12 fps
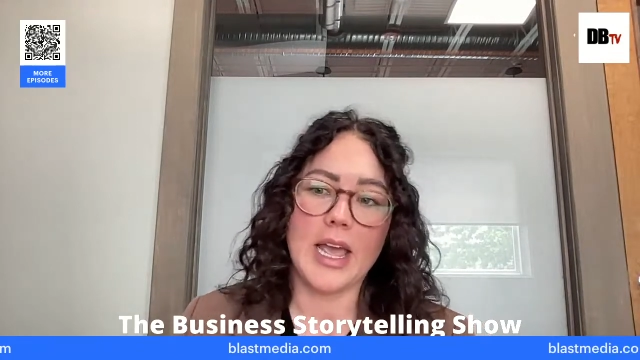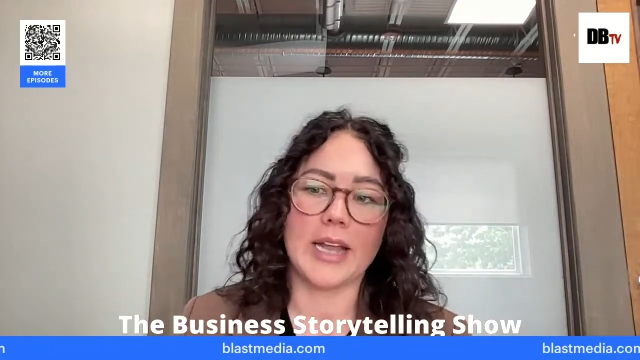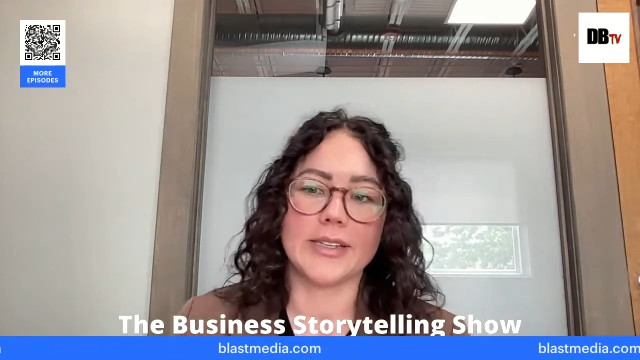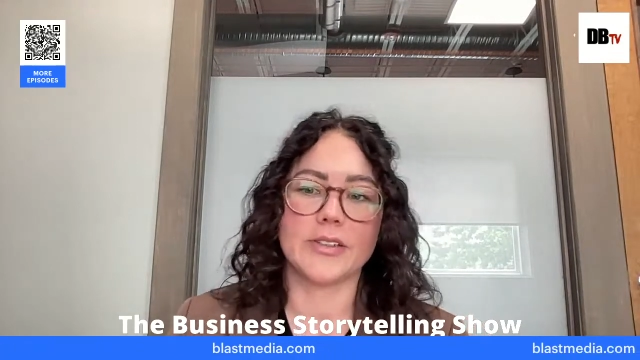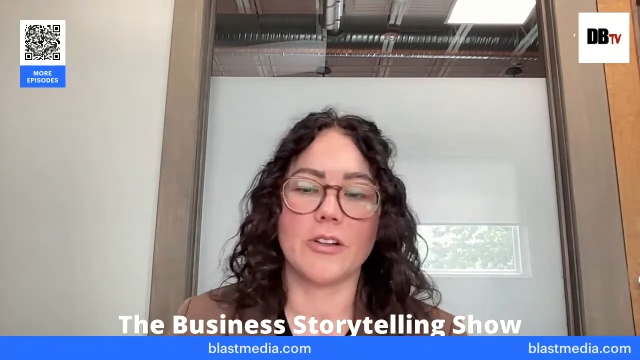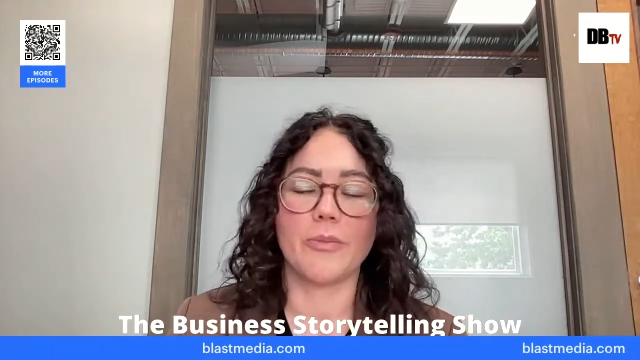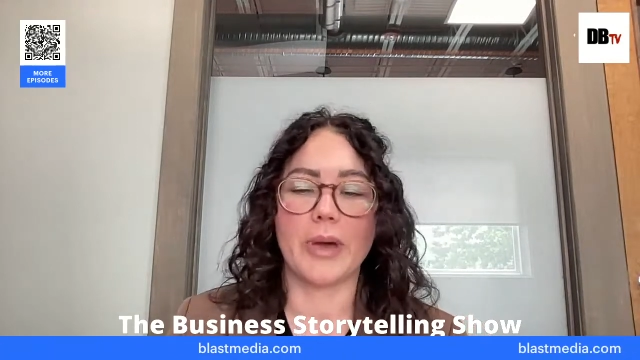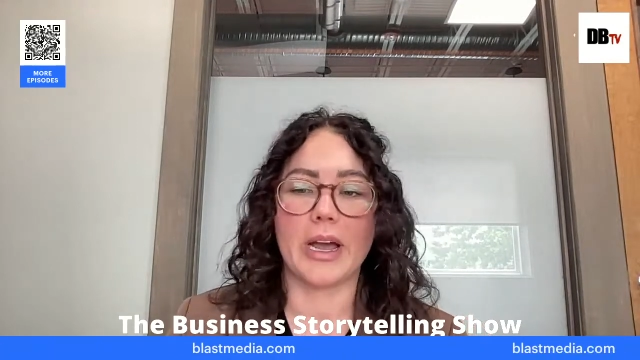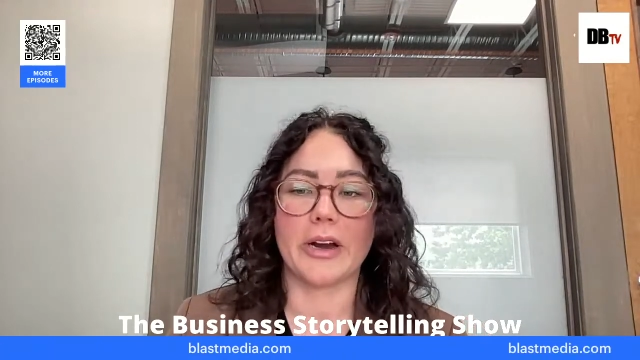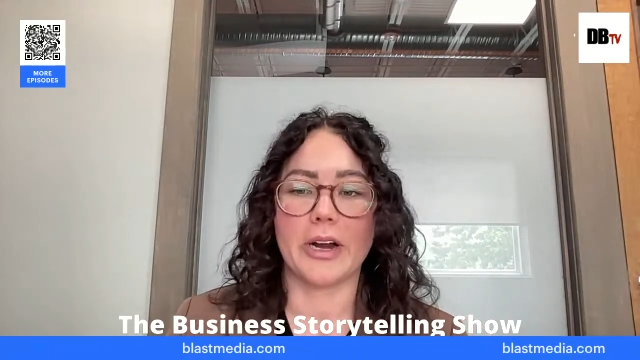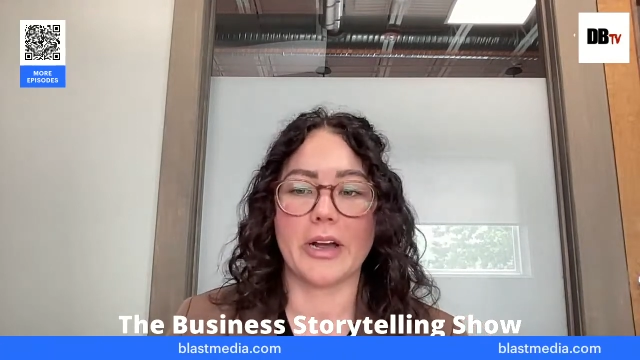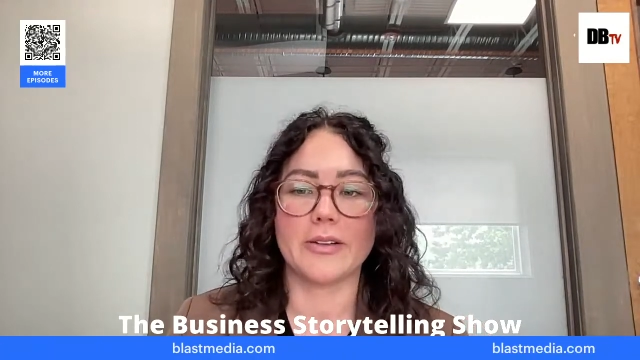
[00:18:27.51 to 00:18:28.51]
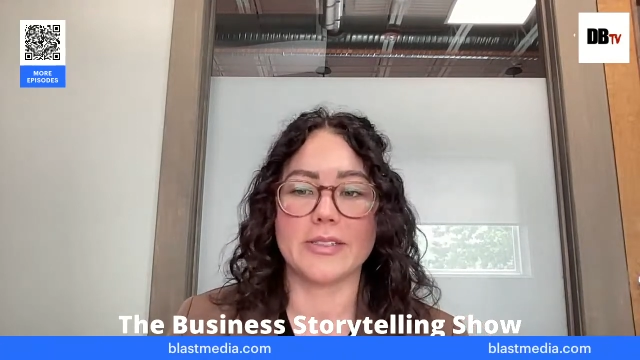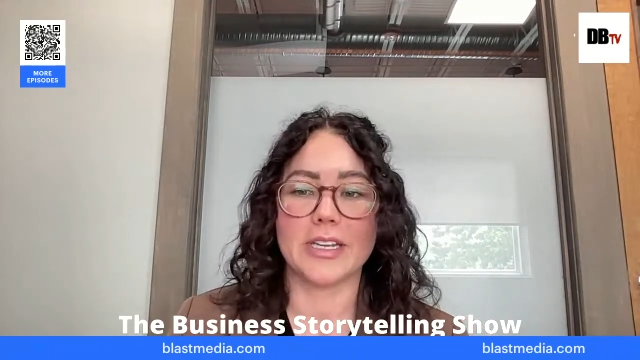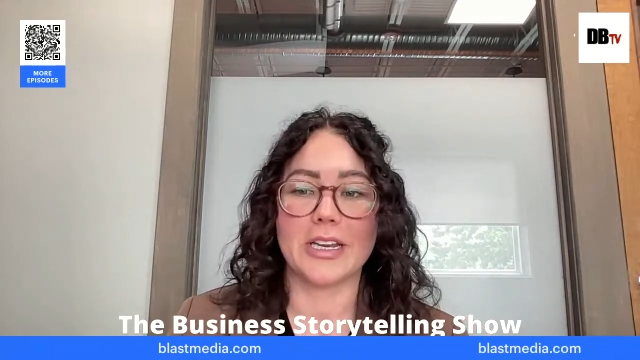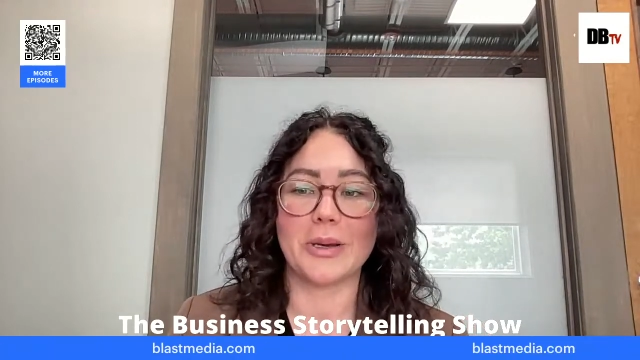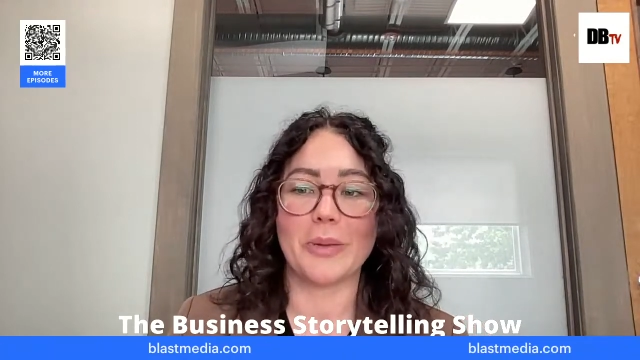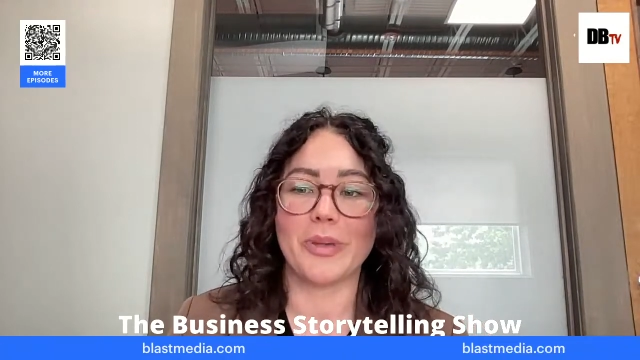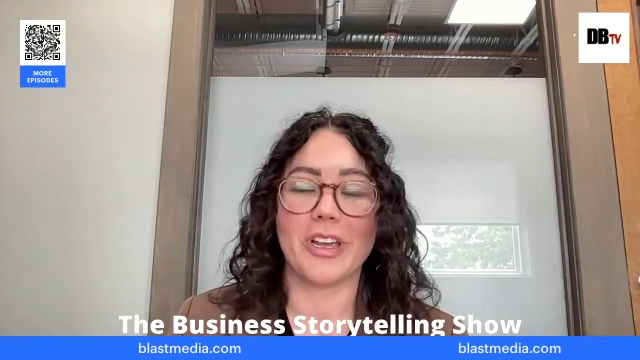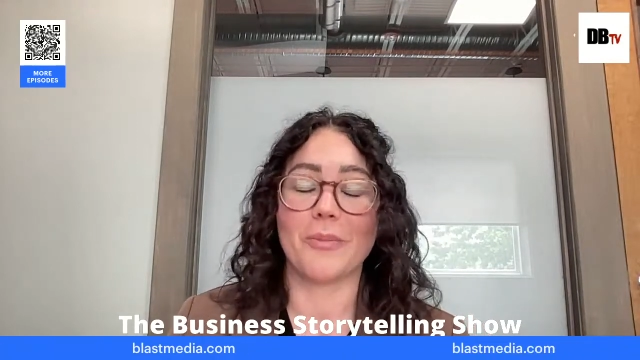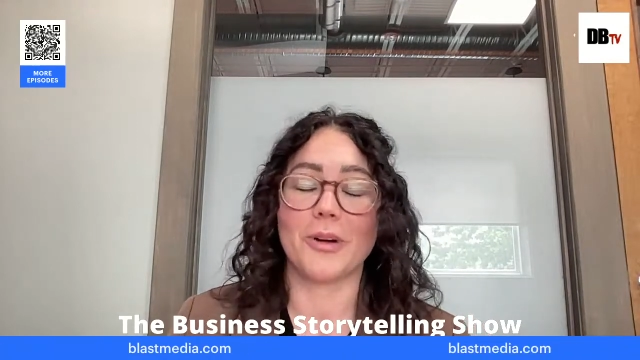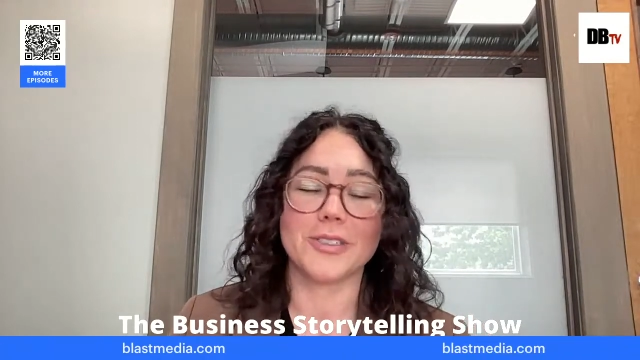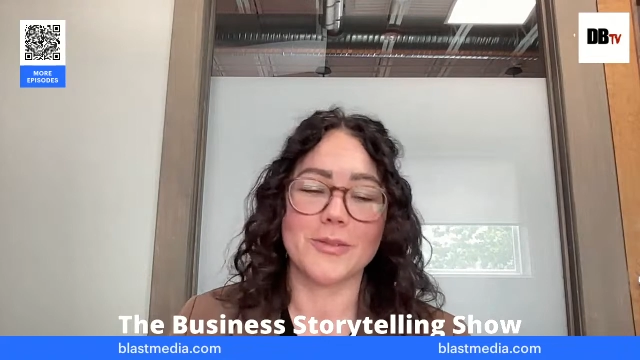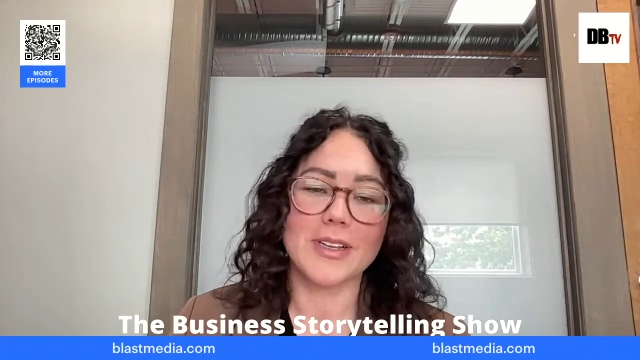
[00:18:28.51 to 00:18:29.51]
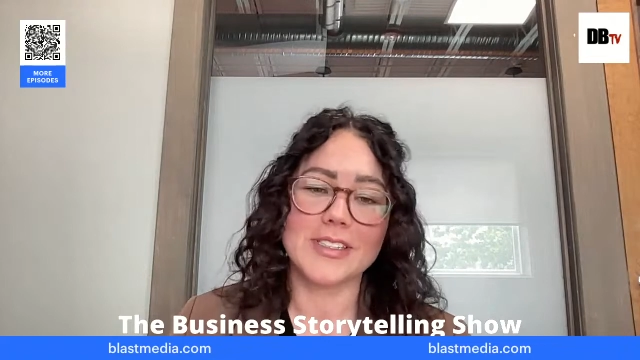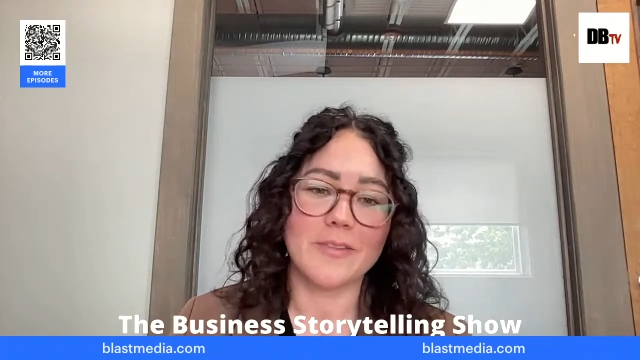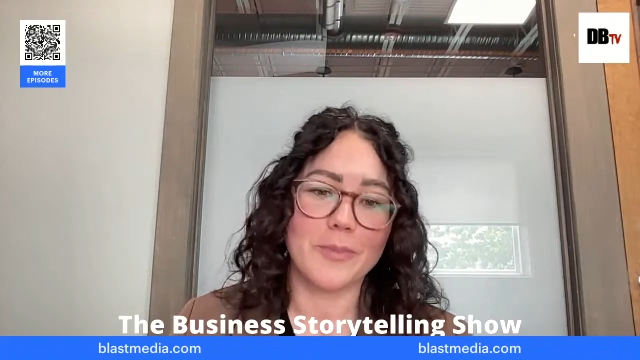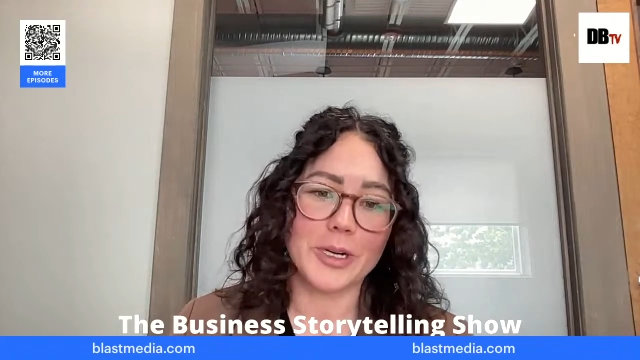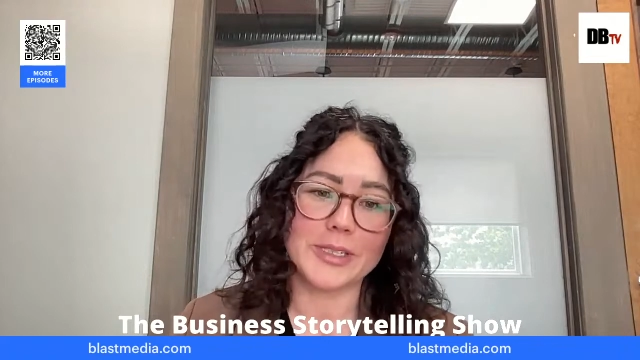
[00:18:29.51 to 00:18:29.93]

And so, a background in being a persuasive